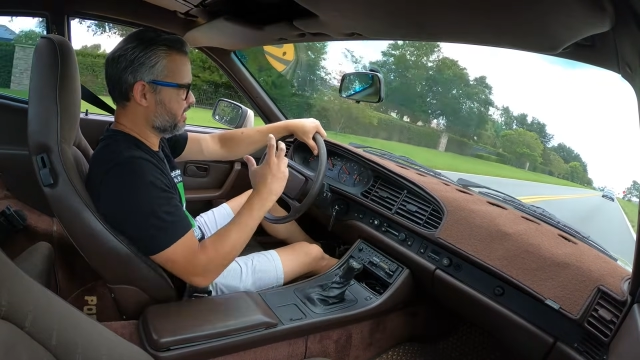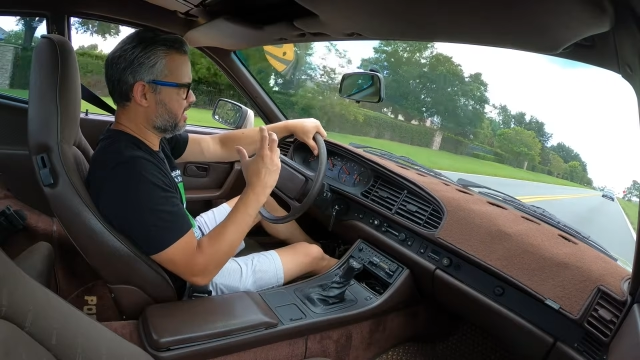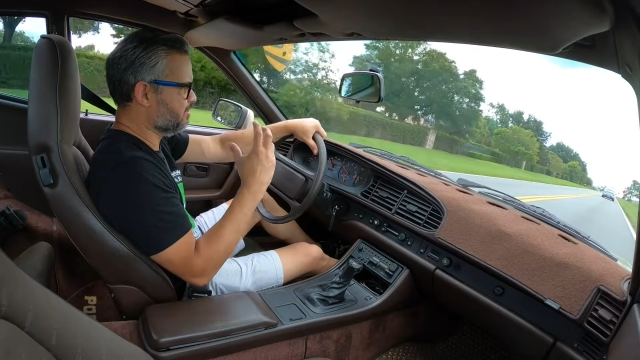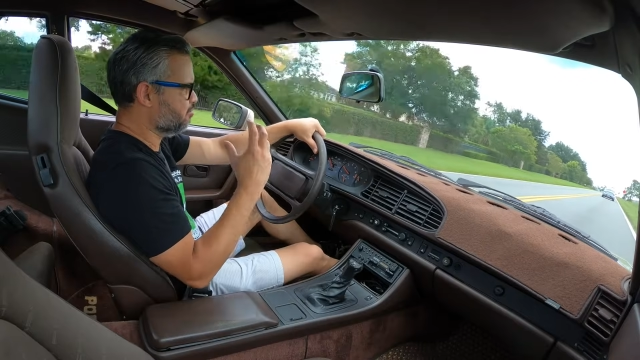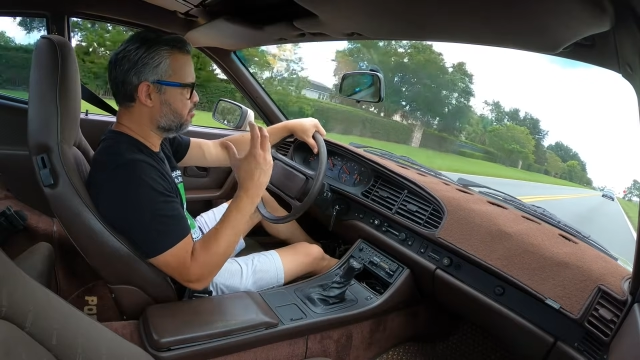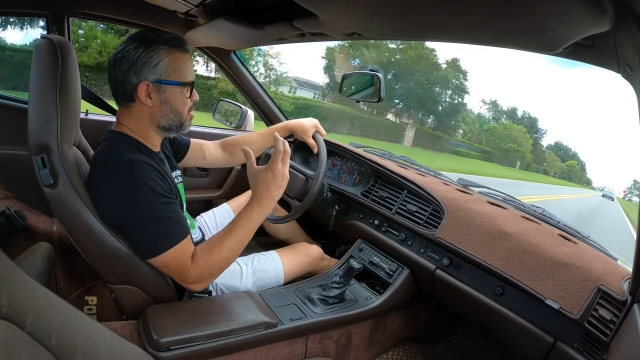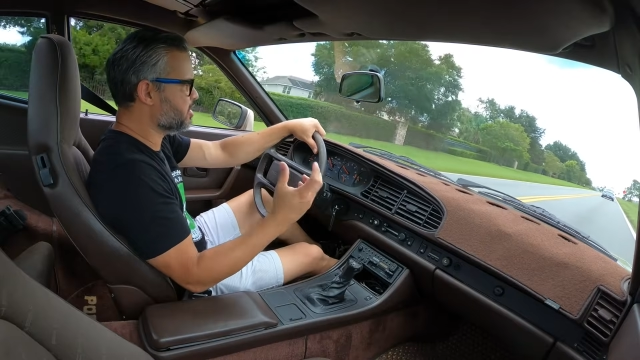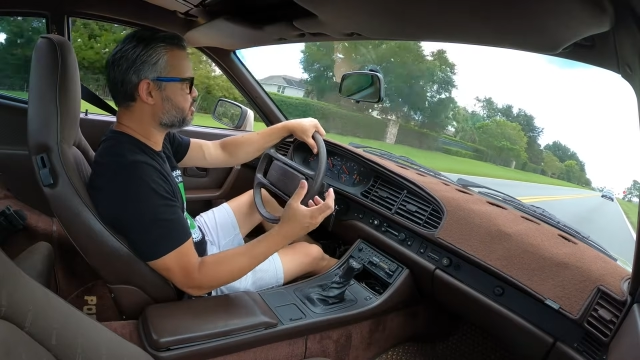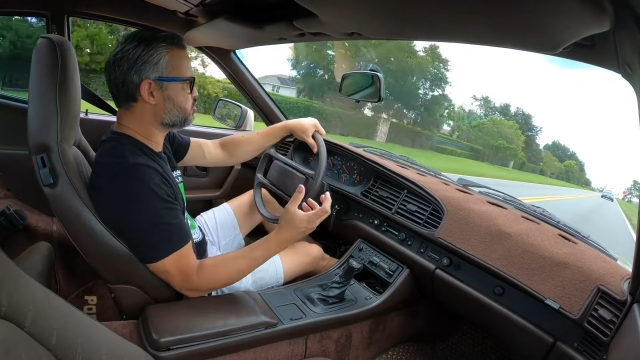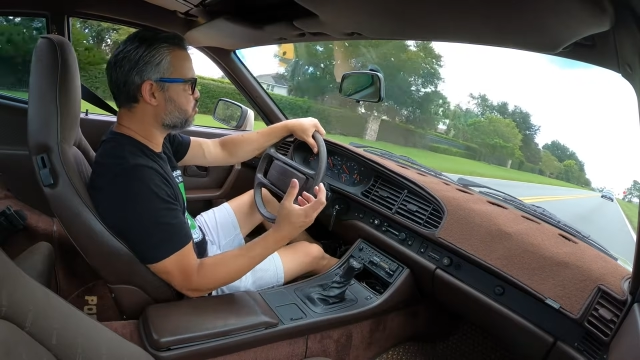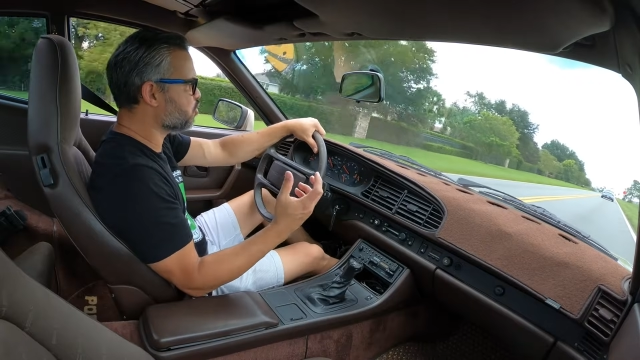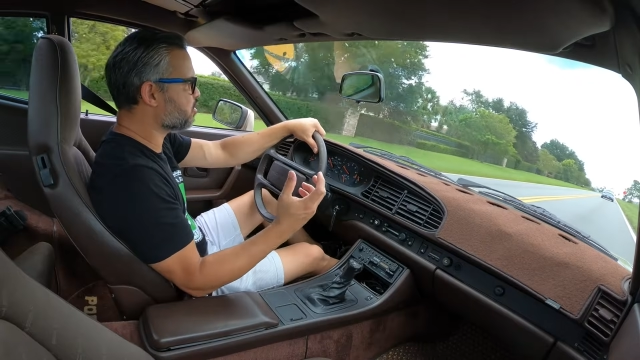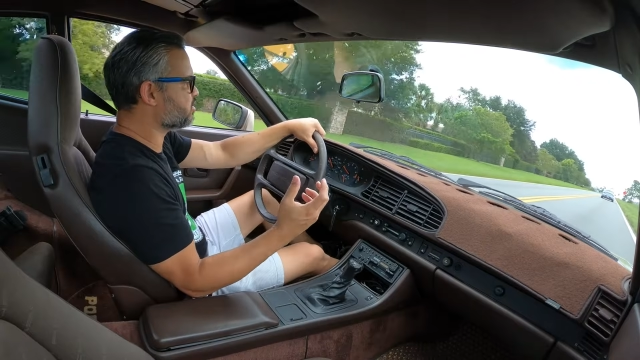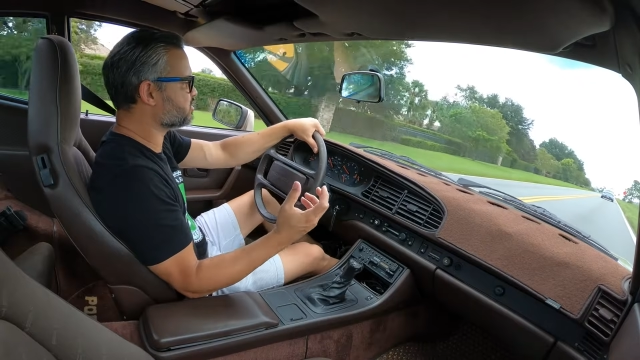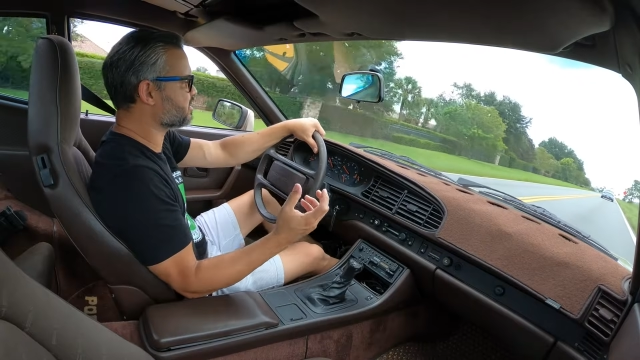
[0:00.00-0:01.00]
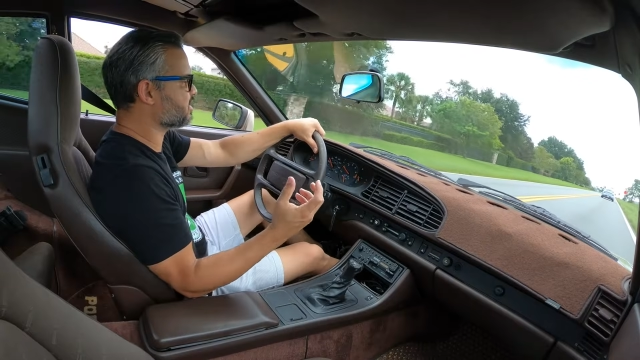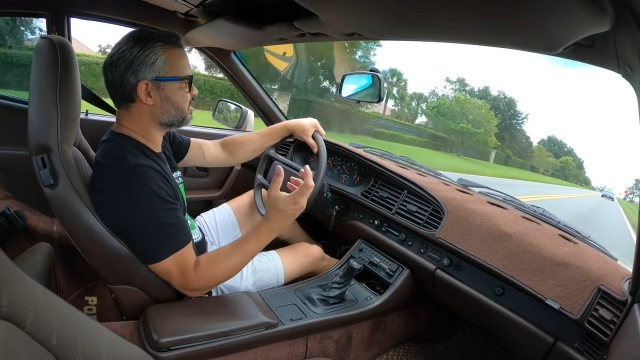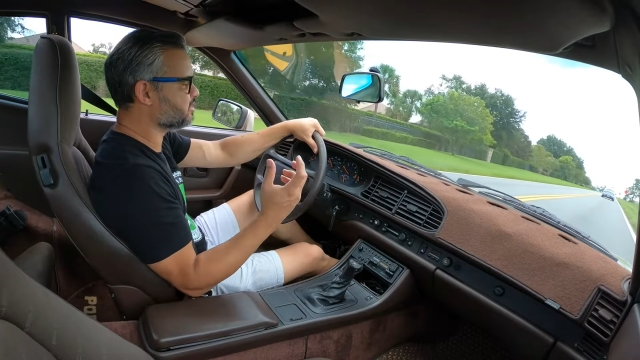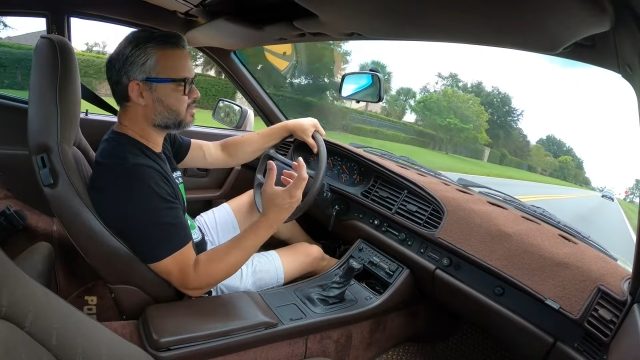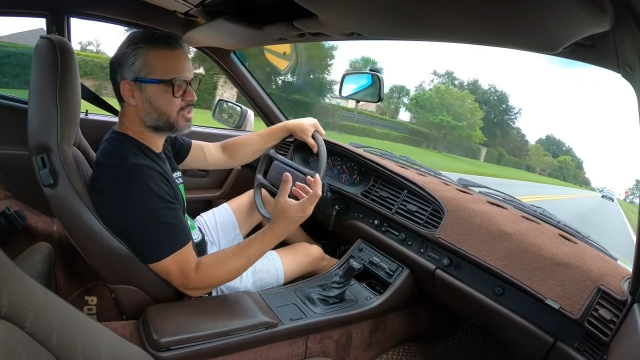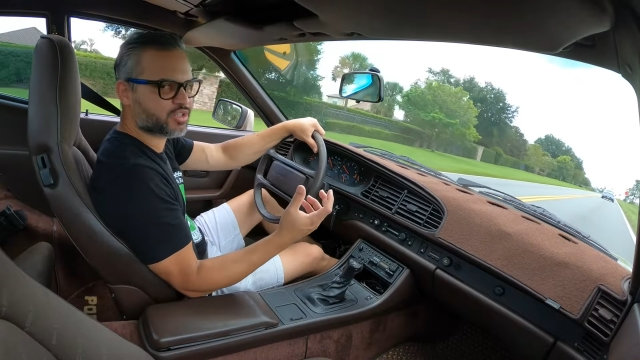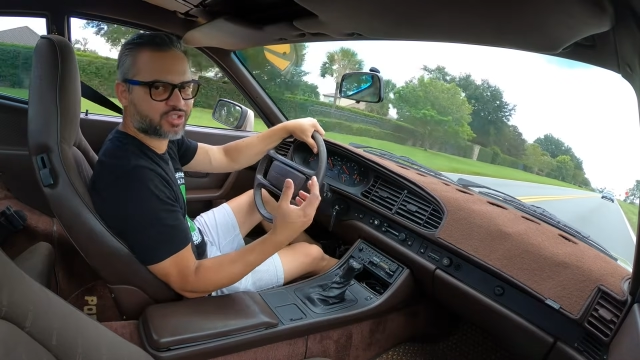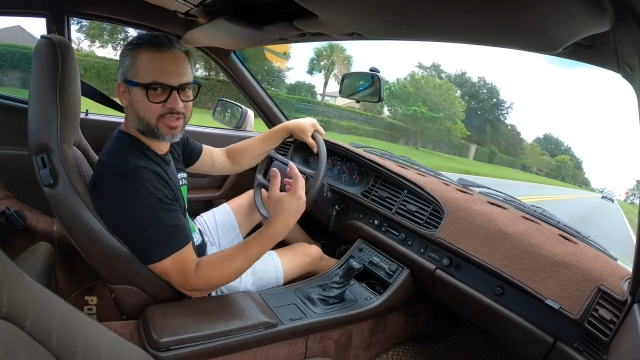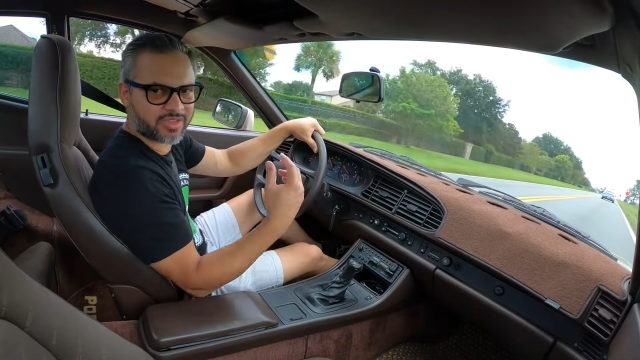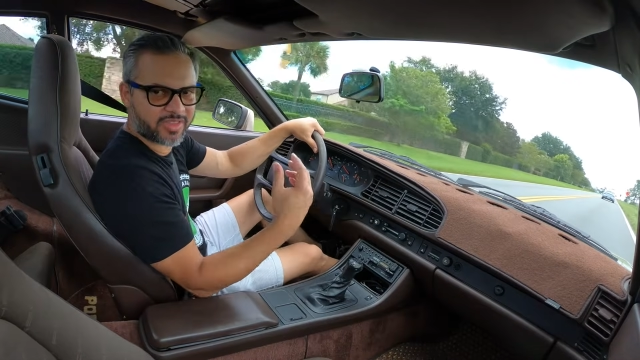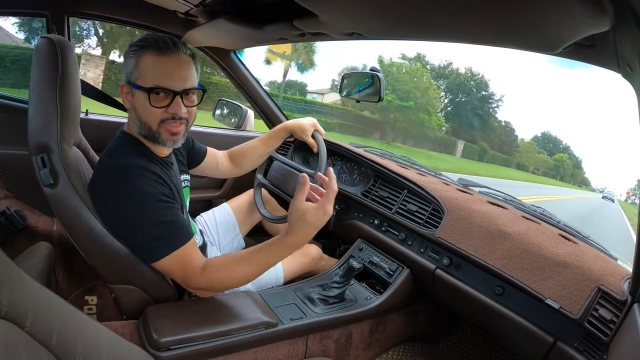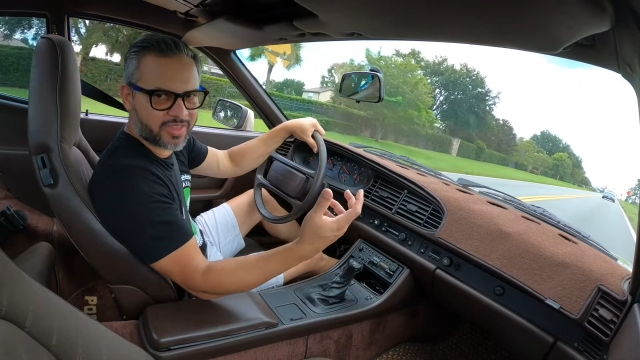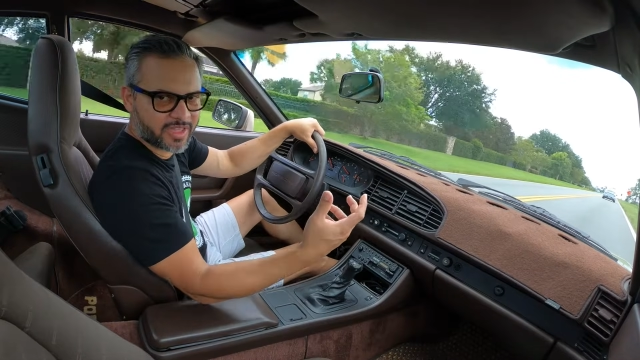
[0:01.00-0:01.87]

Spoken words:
in much worse condition than